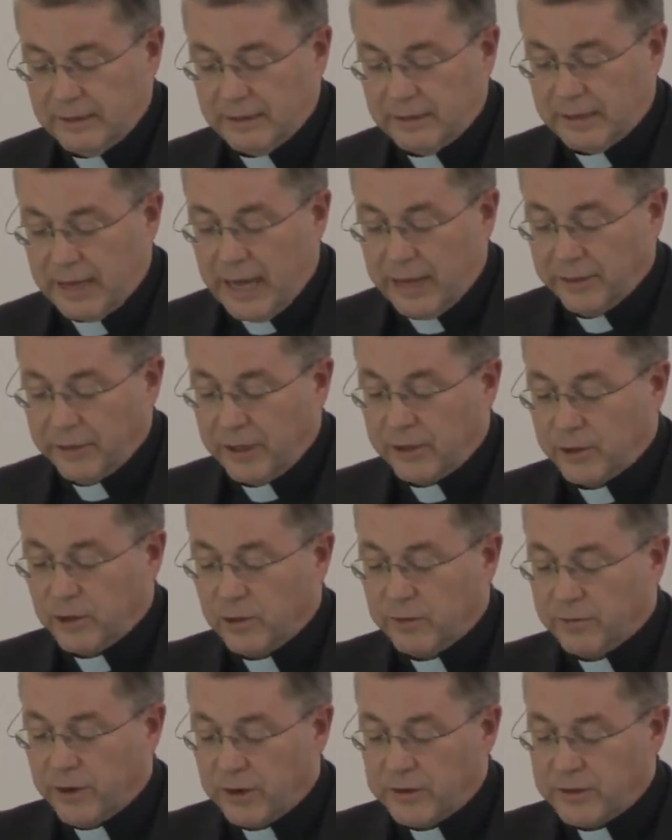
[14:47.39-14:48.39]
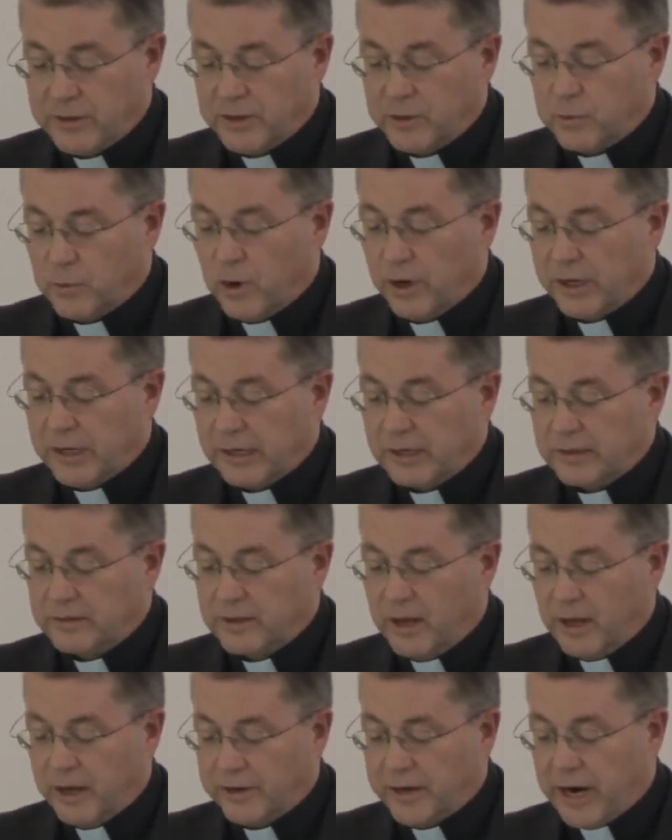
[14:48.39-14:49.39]
Catholic universities working in
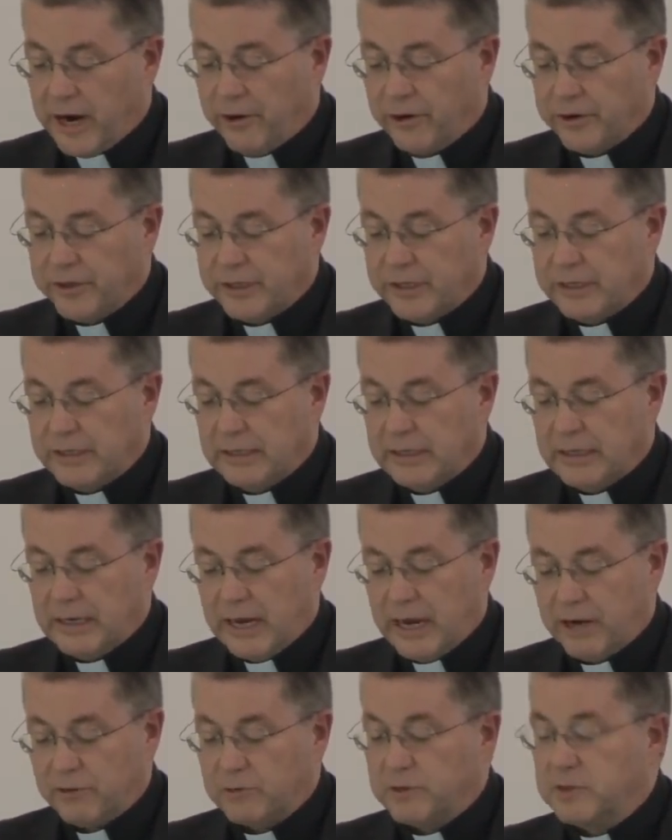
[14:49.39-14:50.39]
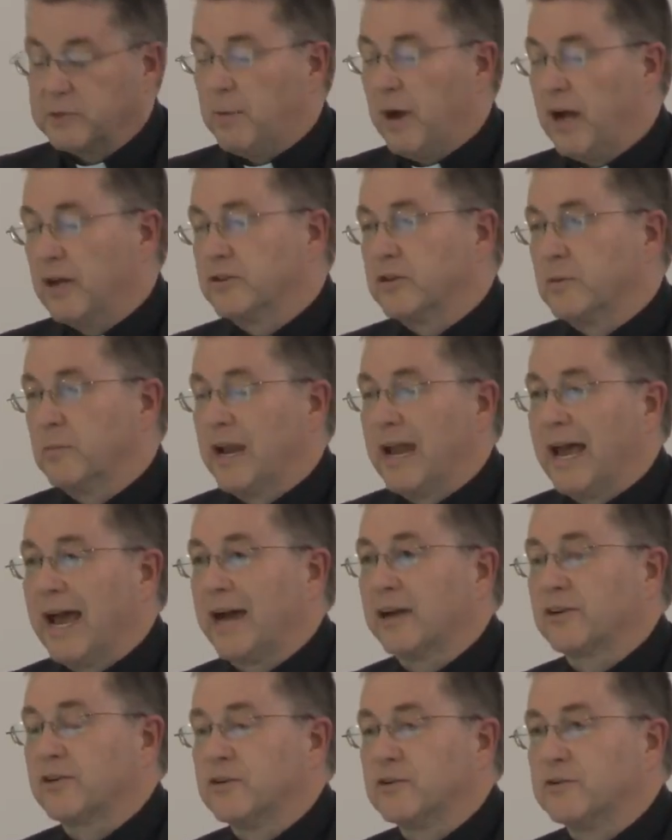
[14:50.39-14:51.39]
solidarity as responsible
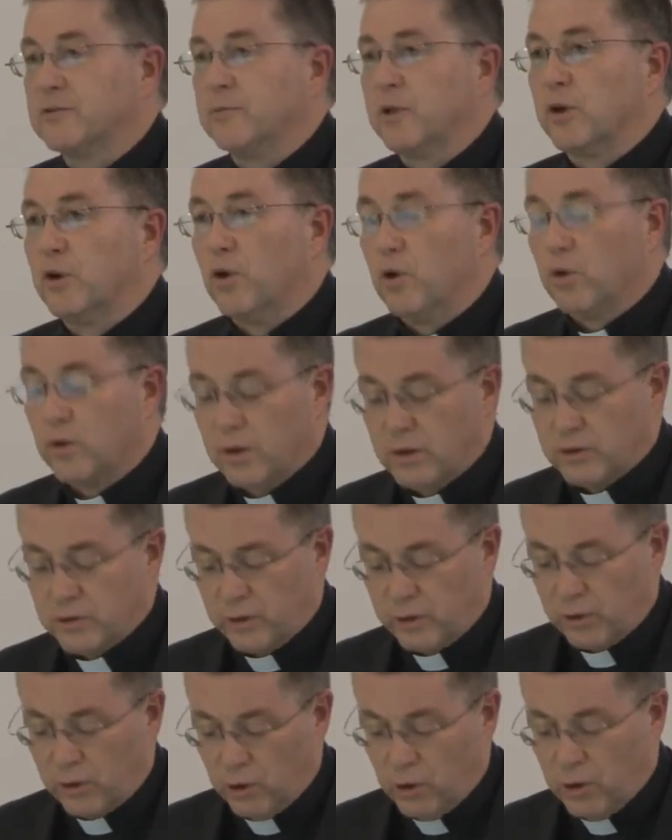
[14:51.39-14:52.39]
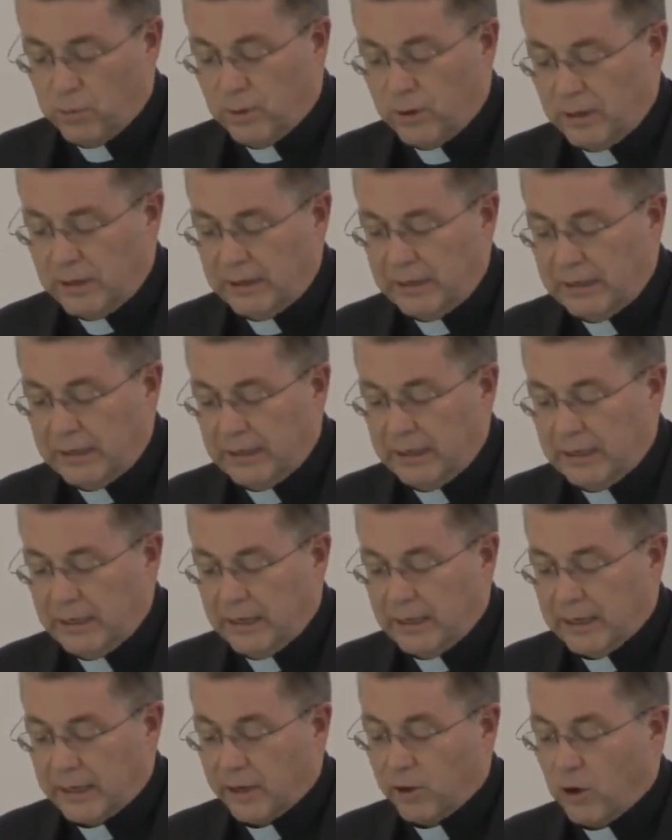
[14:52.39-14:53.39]
actors from the local to the global
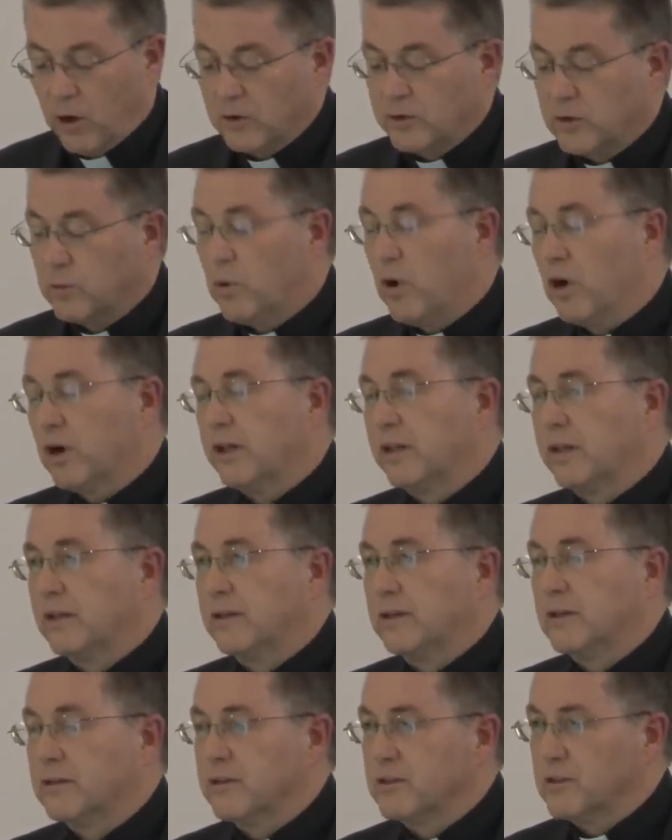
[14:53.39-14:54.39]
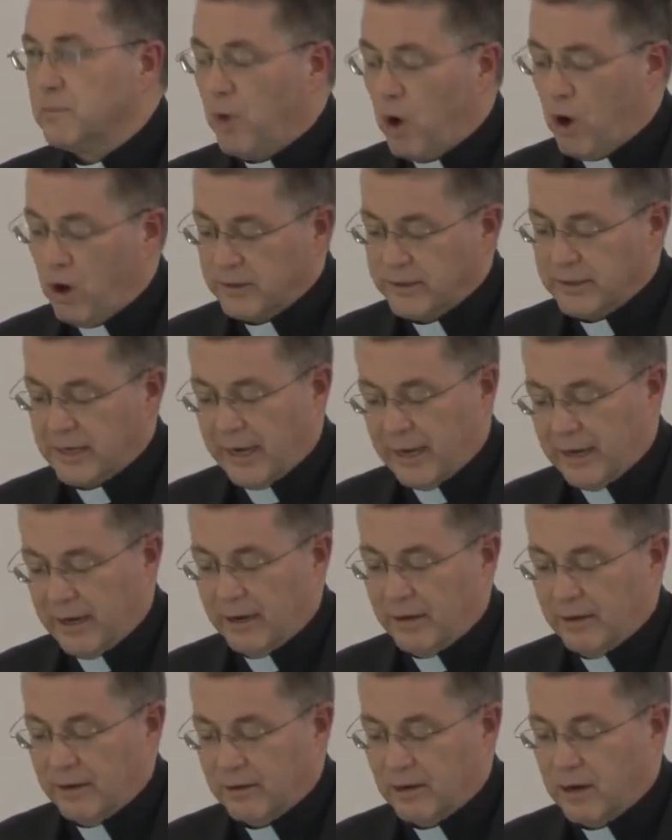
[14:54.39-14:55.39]
can also work on the small
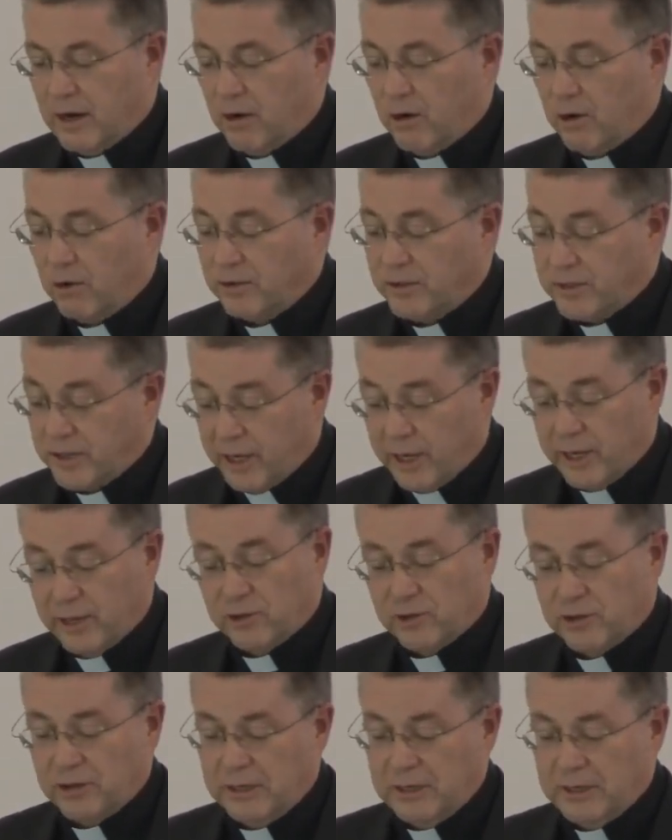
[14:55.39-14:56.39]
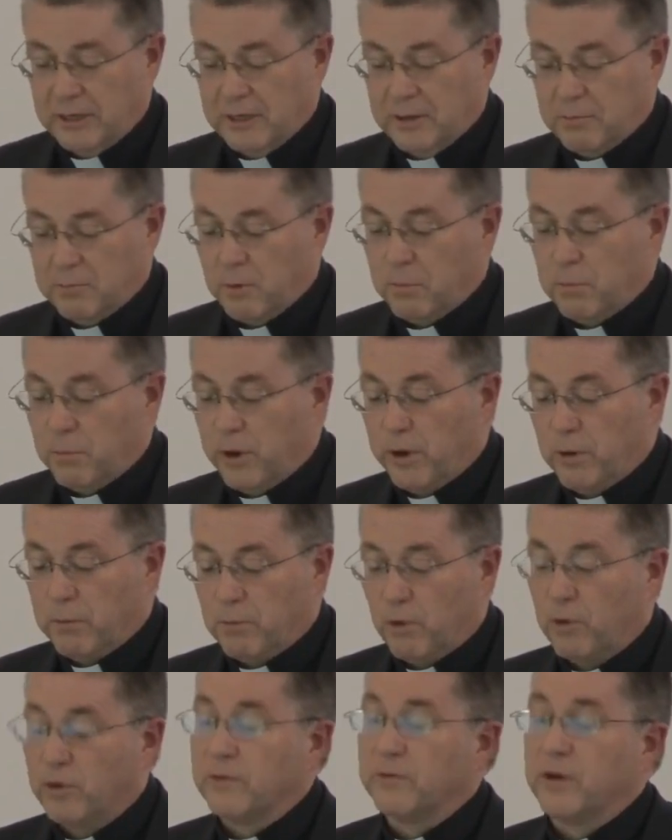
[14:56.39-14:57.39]
scale or stage, but
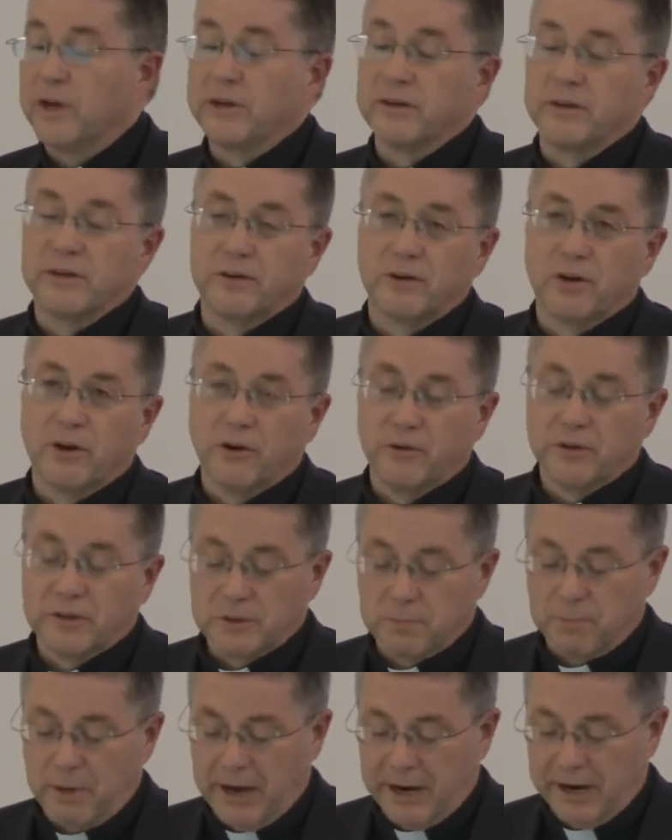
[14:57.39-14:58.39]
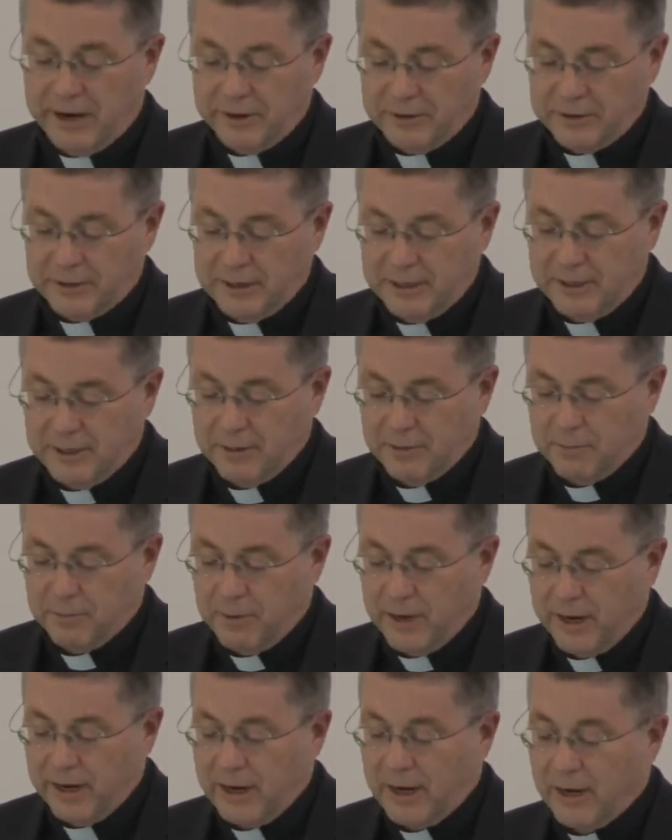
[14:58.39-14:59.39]
motivated or inspired
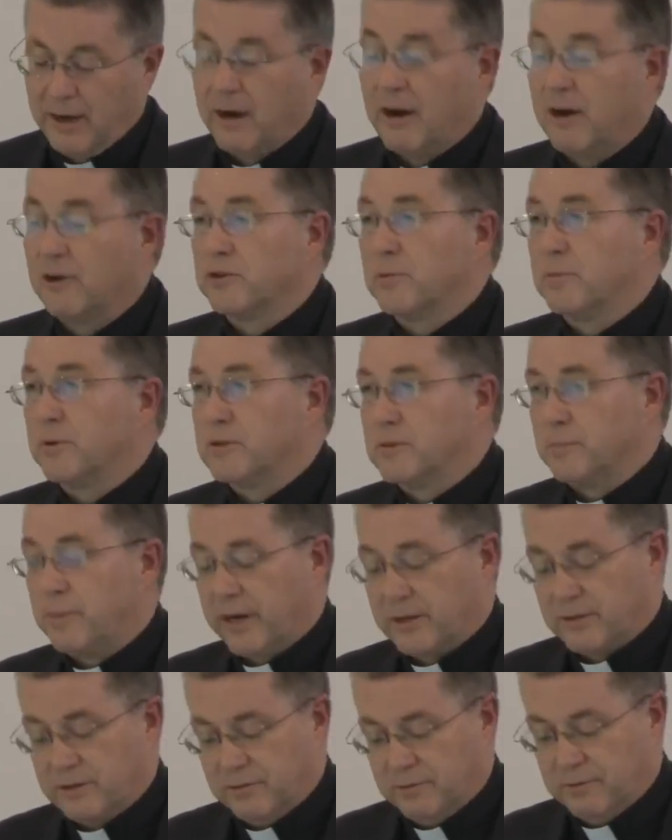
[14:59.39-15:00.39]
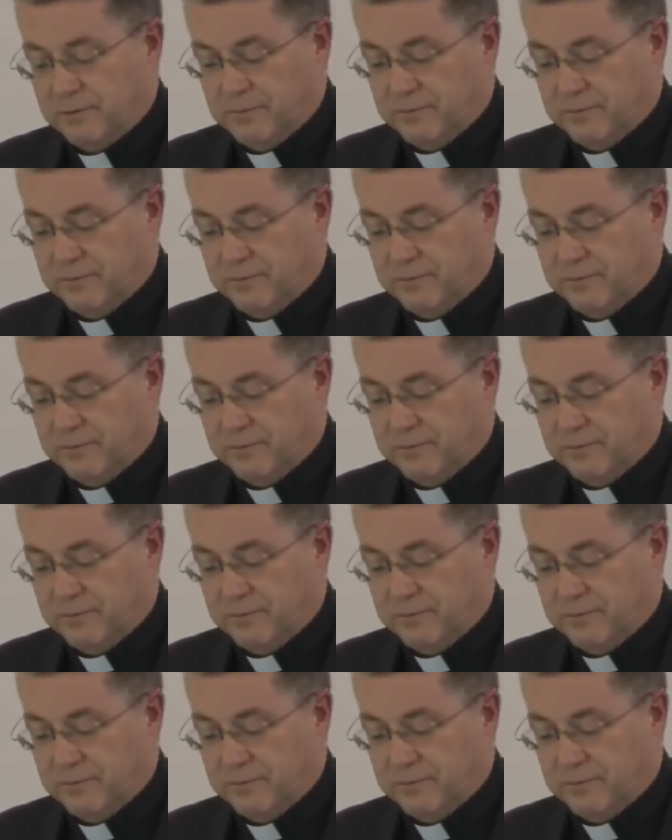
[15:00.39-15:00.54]
by a larger perspective.